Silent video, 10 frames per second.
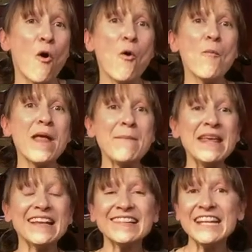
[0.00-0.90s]
or
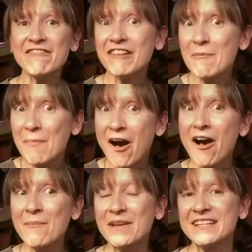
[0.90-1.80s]
maybe a secret
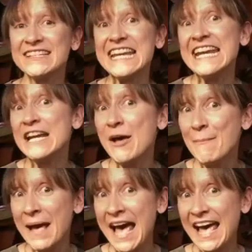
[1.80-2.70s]
compartment in a
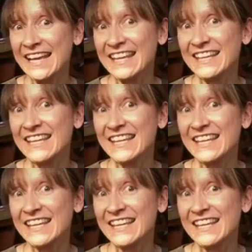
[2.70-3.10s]
bag.